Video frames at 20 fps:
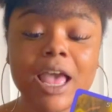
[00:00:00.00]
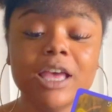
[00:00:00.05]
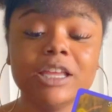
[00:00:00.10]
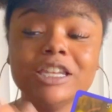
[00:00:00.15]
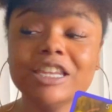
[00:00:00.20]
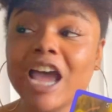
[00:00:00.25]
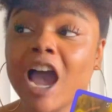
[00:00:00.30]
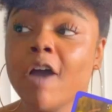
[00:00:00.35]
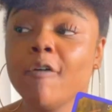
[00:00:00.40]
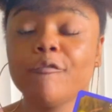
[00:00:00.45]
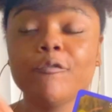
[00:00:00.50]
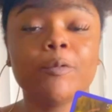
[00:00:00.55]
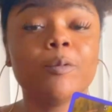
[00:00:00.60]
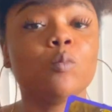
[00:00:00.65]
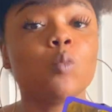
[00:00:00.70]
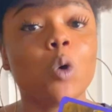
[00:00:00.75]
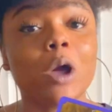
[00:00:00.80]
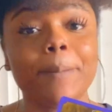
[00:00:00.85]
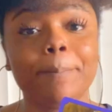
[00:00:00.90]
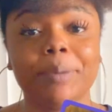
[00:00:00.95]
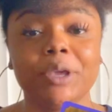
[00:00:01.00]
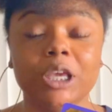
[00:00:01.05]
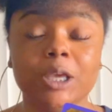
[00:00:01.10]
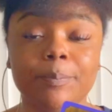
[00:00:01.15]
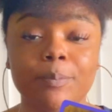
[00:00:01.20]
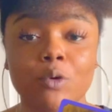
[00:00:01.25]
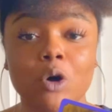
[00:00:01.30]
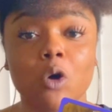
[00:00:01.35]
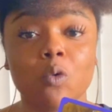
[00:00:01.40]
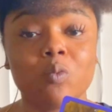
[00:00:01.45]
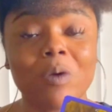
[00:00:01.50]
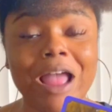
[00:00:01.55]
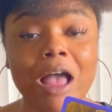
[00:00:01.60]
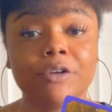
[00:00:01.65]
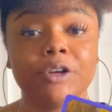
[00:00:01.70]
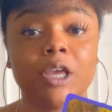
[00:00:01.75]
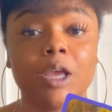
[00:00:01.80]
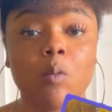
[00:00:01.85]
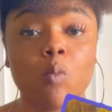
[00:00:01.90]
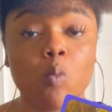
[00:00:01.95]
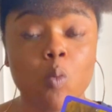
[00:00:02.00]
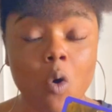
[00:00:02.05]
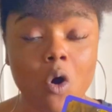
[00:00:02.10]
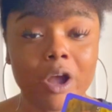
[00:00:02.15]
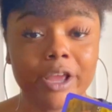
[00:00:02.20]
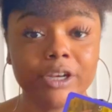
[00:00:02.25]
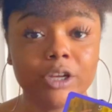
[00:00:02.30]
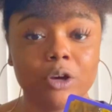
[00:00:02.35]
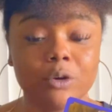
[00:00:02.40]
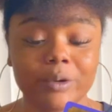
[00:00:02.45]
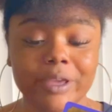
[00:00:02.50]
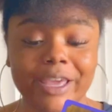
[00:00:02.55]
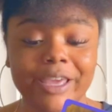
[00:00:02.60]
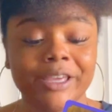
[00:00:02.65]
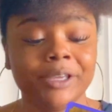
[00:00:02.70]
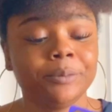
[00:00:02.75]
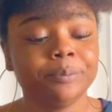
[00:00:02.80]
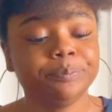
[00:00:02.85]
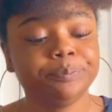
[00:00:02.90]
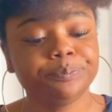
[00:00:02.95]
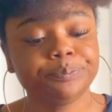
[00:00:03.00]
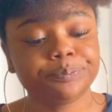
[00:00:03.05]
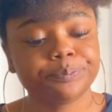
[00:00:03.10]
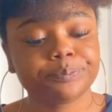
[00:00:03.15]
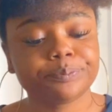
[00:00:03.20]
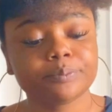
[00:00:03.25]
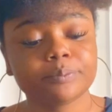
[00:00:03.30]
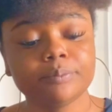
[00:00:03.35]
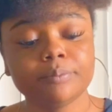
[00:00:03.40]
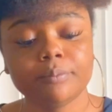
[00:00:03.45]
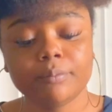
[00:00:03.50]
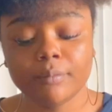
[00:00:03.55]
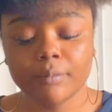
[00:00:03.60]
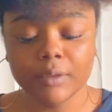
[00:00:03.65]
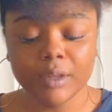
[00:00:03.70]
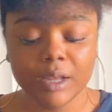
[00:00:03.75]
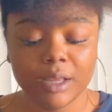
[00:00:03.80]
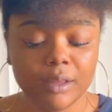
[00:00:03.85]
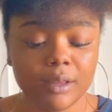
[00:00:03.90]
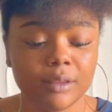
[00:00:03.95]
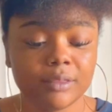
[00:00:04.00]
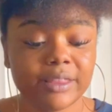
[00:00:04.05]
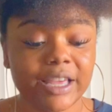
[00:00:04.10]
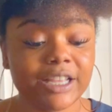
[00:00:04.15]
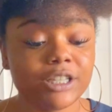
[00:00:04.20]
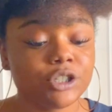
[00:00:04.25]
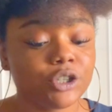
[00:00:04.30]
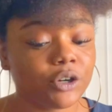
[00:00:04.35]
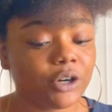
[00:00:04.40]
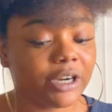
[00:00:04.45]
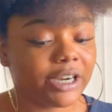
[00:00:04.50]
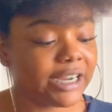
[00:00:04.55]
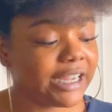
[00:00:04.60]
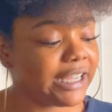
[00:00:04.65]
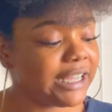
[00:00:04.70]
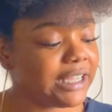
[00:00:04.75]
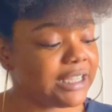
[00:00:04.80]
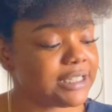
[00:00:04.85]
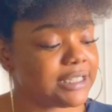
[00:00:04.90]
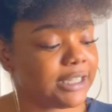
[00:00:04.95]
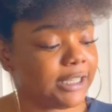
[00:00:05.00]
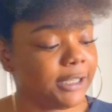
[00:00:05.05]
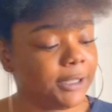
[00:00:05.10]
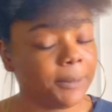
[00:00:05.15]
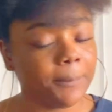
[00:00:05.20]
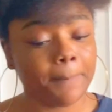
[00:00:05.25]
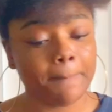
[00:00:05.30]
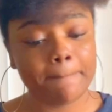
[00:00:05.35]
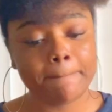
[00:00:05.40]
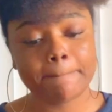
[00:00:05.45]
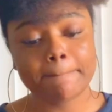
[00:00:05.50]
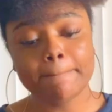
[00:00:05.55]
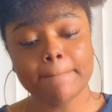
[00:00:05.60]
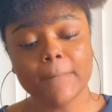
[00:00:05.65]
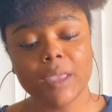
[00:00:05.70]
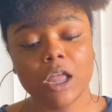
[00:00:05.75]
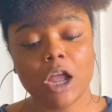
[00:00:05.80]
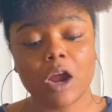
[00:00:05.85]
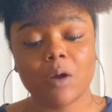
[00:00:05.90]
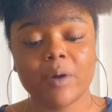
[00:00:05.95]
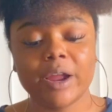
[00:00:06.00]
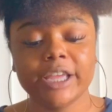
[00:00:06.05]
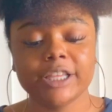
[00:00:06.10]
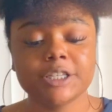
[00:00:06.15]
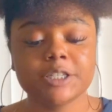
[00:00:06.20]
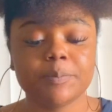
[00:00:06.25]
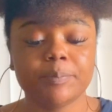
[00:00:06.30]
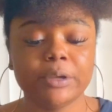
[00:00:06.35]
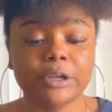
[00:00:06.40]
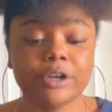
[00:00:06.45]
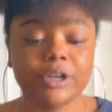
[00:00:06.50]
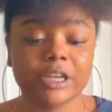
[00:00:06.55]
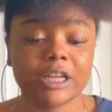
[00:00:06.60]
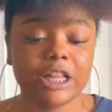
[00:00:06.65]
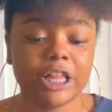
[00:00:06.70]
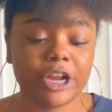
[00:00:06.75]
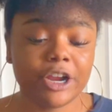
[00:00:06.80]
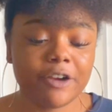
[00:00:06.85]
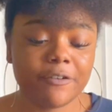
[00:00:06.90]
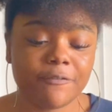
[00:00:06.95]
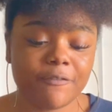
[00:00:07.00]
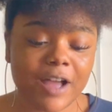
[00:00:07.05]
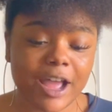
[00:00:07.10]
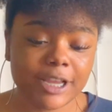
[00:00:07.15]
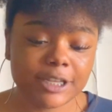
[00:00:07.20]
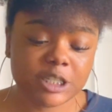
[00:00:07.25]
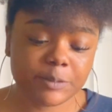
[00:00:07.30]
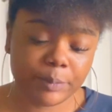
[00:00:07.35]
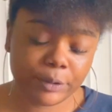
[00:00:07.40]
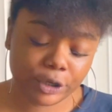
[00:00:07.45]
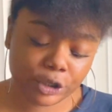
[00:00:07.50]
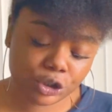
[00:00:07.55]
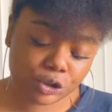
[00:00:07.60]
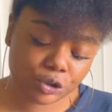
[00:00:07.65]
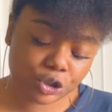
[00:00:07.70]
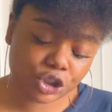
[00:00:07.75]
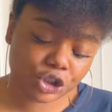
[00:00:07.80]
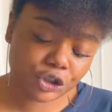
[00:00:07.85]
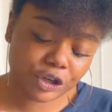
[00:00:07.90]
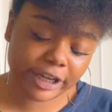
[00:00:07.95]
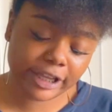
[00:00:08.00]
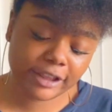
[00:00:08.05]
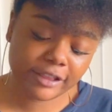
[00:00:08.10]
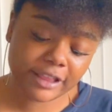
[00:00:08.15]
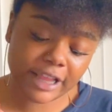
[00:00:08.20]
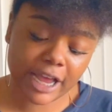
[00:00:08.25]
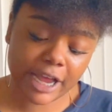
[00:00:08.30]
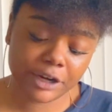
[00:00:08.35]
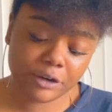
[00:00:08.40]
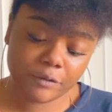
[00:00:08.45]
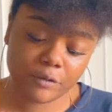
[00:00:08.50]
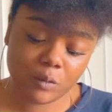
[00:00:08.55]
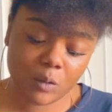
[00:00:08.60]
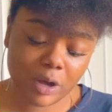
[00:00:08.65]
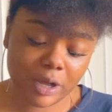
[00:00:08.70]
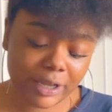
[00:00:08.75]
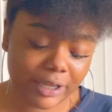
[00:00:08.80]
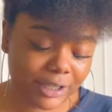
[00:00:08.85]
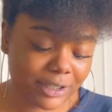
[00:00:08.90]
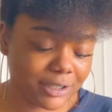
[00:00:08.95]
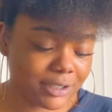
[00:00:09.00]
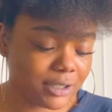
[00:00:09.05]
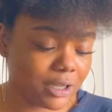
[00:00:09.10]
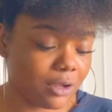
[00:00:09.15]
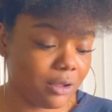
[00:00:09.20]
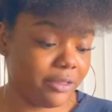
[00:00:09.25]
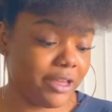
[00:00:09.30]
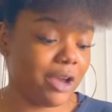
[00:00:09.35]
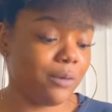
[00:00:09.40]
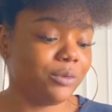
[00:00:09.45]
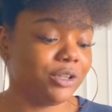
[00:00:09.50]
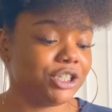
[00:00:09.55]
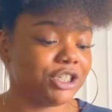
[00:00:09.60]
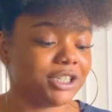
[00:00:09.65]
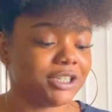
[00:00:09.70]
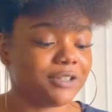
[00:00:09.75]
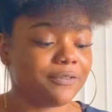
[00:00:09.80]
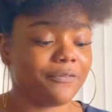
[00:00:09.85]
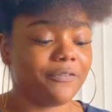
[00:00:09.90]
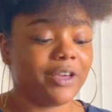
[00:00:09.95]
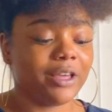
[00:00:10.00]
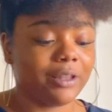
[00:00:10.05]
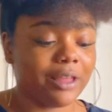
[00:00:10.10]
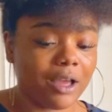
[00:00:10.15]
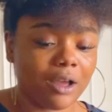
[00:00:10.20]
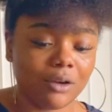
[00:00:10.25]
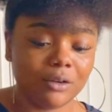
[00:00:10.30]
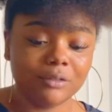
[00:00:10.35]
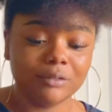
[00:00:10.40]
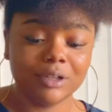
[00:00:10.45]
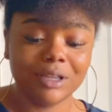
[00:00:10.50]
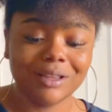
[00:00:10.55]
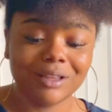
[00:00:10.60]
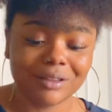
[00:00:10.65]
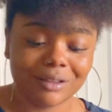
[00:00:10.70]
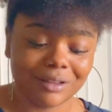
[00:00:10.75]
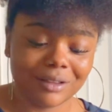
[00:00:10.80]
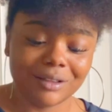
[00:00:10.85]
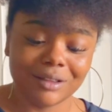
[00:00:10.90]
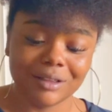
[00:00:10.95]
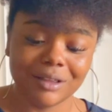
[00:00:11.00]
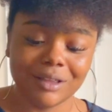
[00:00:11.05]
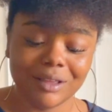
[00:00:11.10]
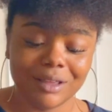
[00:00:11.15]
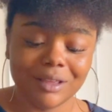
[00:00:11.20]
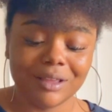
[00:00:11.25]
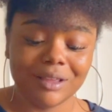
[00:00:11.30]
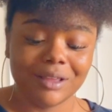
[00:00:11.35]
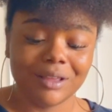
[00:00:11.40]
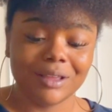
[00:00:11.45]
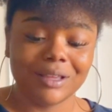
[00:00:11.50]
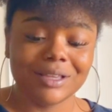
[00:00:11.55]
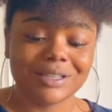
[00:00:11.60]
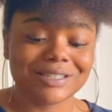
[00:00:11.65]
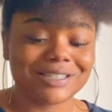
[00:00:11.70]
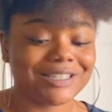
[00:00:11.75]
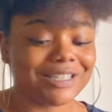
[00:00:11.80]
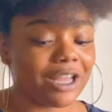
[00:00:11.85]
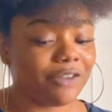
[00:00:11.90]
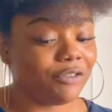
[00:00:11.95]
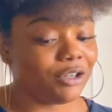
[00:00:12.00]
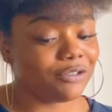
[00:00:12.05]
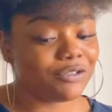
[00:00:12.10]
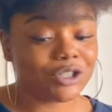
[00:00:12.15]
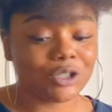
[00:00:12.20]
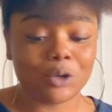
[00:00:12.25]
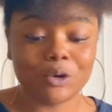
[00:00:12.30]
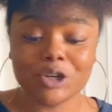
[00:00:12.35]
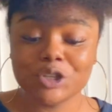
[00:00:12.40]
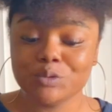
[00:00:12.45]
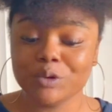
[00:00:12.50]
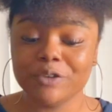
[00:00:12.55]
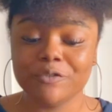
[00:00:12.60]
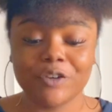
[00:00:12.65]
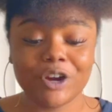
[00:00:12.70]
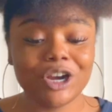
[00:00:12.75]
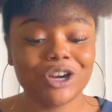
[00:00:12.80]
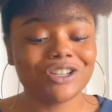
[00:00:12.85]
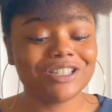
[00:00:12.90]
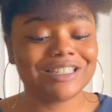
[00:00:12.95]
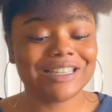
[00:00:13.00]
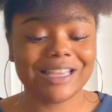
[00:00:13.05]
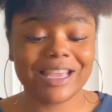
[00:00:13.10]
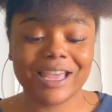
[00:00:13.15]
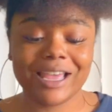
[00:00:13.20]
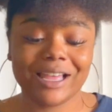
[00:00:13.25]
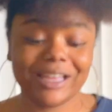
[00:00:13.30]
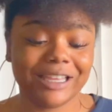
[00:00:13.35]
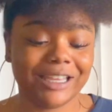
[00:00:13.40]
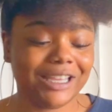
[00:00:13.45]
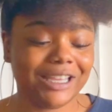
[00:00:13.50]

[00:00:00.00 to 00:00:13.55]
not from what people around him want, okay? That's crazy. All right, Spirit, clarify spiritual strength, 9 of Wands. Oh, that one just fell out. 7 of Swords reversed. Yeah,